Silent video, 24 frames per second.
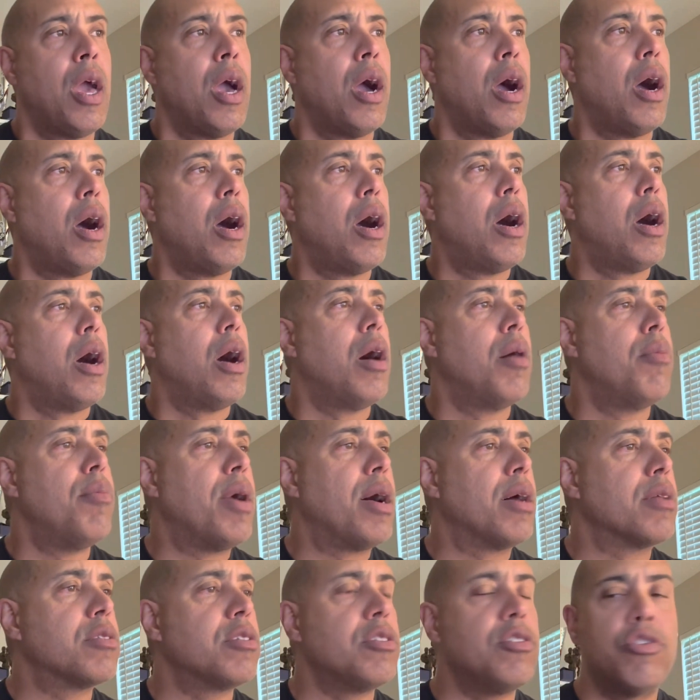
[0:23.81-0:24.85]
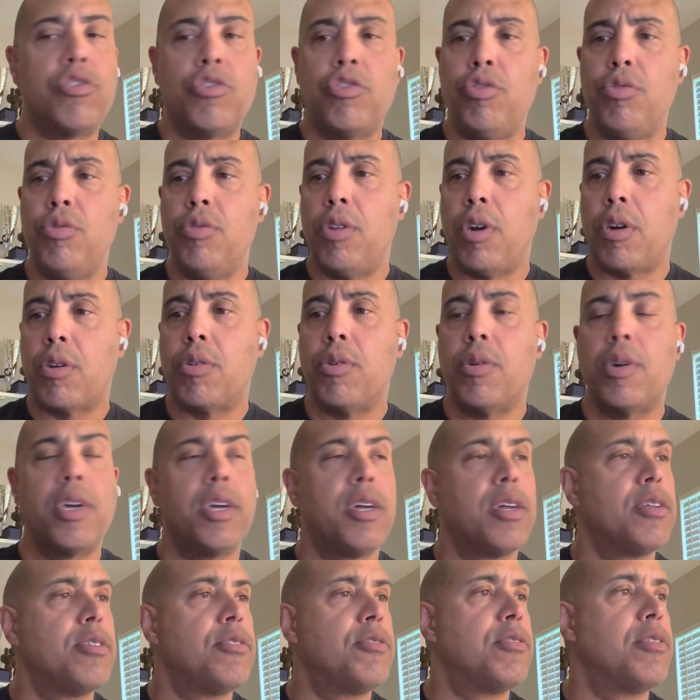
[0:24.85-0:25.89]
about these two
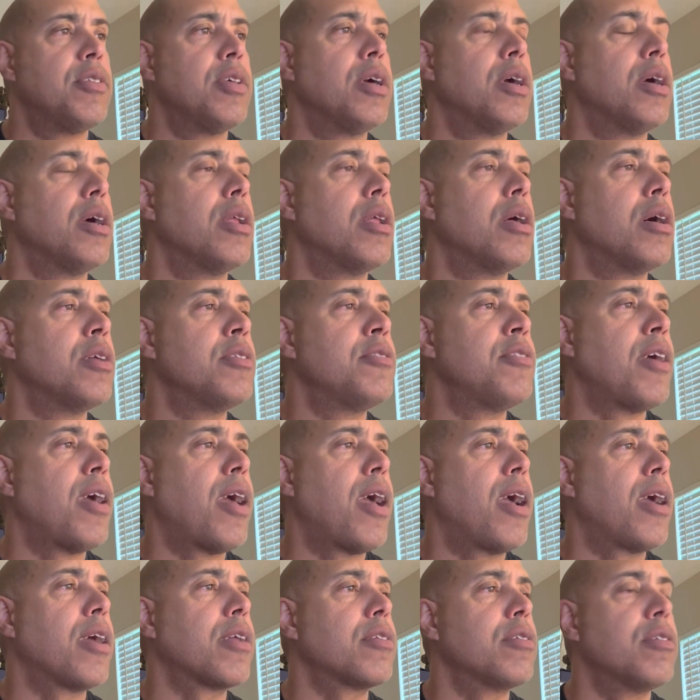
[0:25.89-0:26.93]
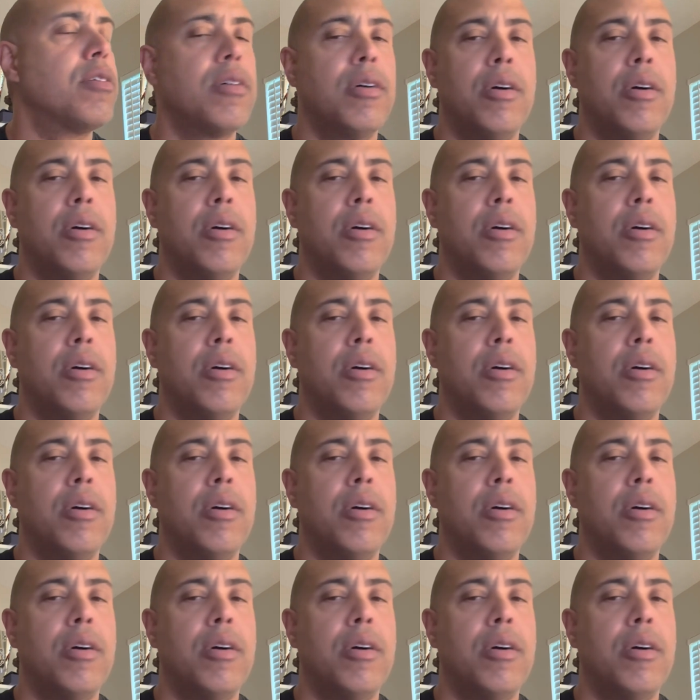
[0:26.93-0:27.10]
knuckleheads that attacked